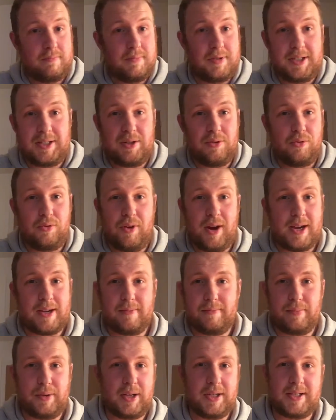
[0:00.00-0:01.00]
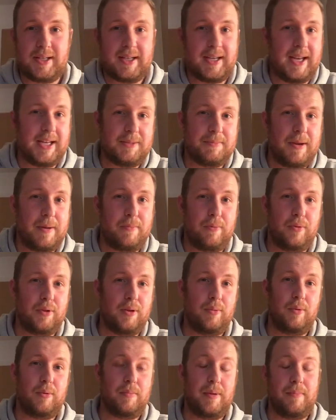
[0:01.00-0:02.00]
still great because it gets people
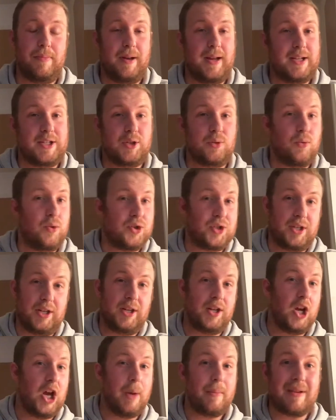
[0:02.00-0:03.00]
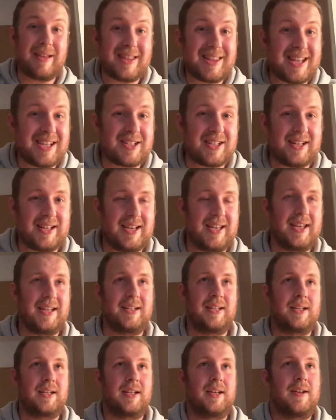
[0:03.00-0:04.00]
that would be playing squash in the army and things like that
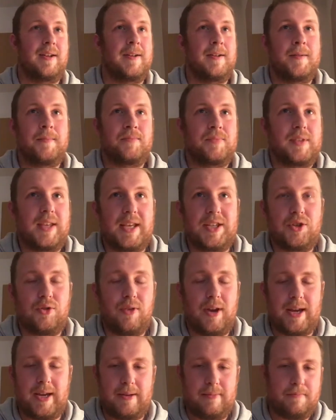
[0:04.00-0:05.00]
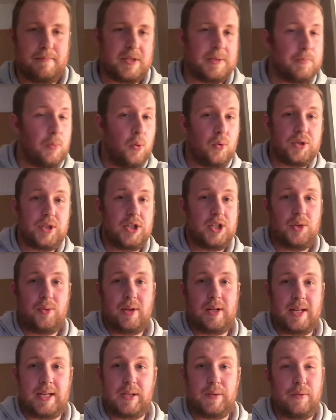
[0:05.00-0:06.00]
in. It's great. Sports are
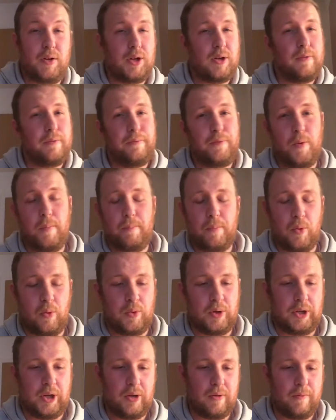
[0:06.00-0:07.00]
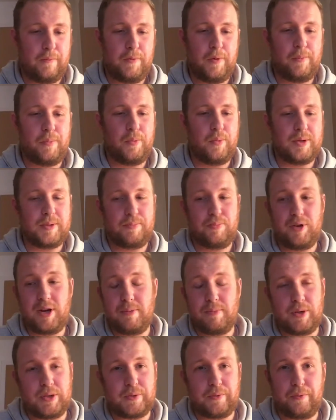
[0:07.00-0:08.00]
doing this. Look at football. Football is
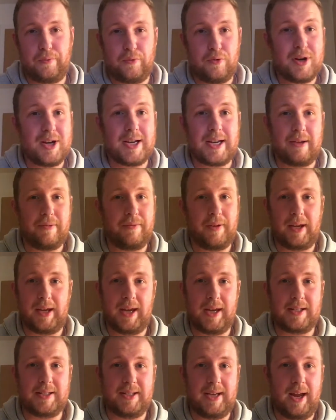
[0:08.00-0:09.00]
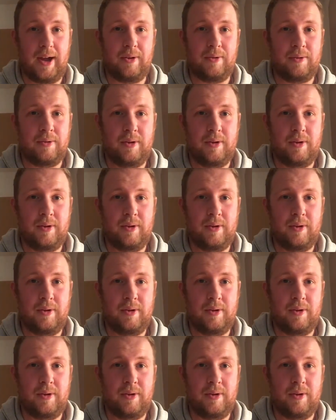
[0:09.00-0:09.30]
pretty much free for kids now.